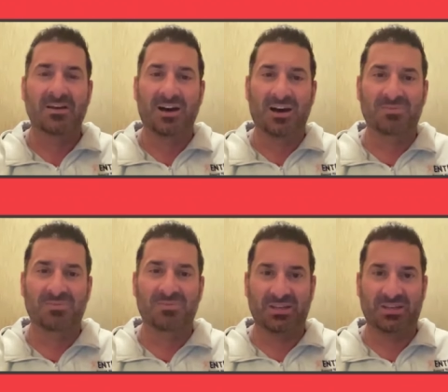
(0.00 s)

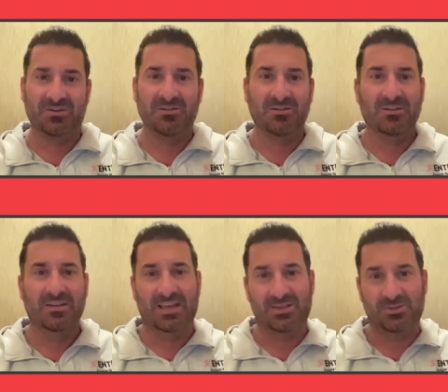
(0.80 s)
upload it here,
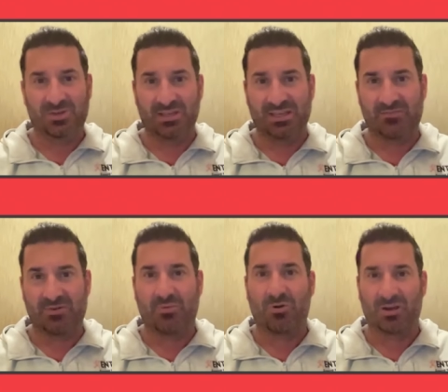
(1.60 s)
and you can get
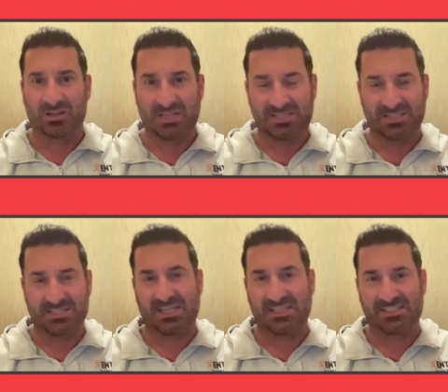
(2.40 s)
rewarded. And that's the
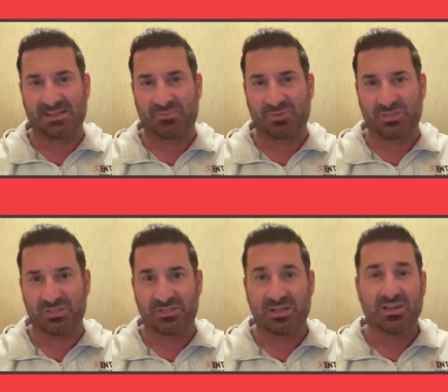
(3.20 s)
second step, which
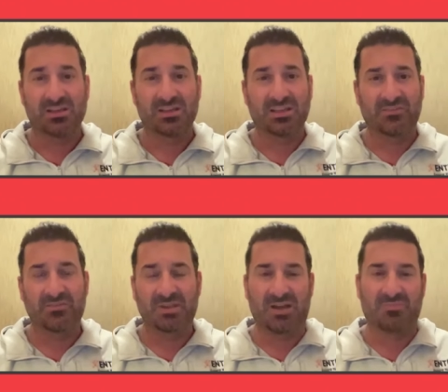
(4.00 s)
is give
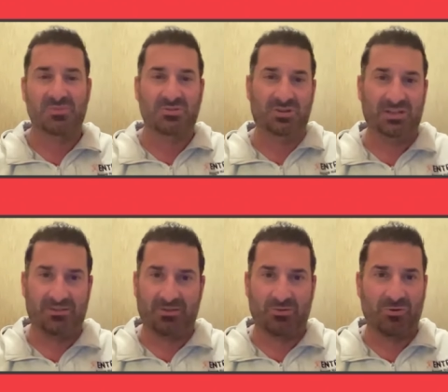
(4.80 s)
them an opportunity to get
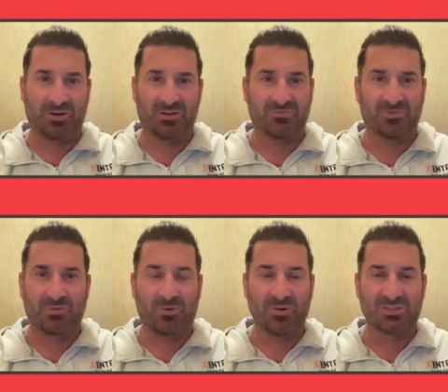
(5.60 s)
rewarded. And
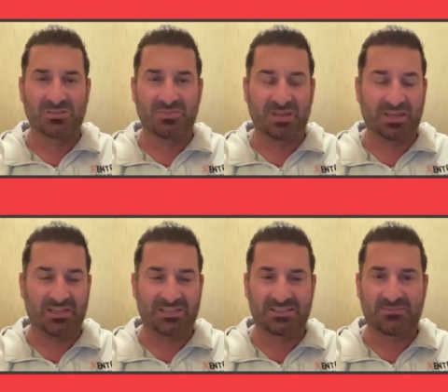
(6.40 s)
rewards can be
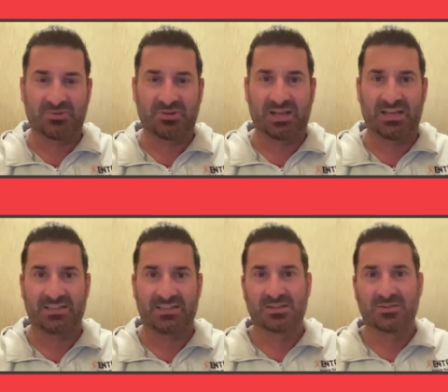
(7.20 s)
as simple
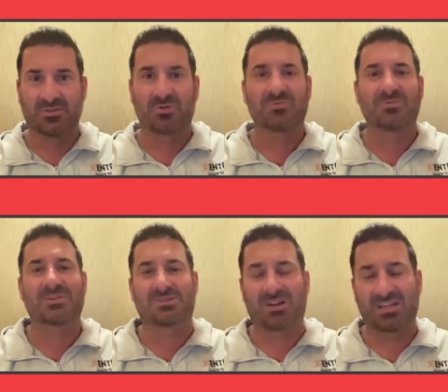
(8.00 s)
as, or
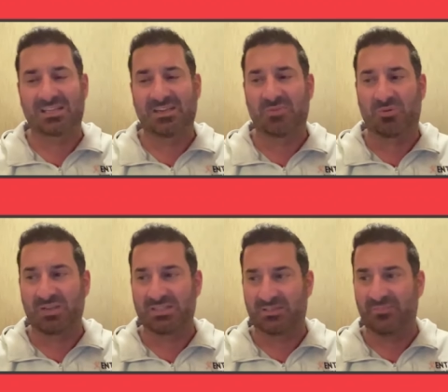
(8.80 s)
sorry, give them a
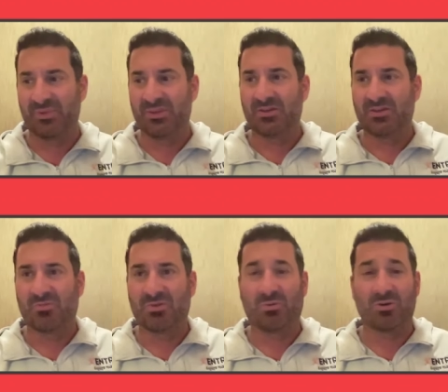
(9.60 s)
reason. A
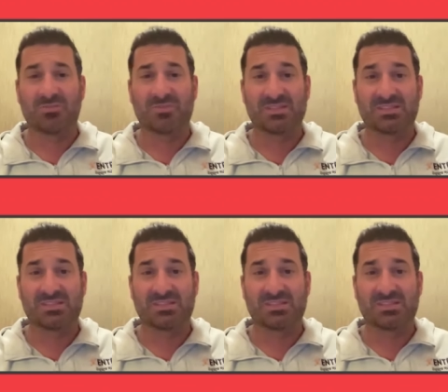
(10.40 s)
reward can be as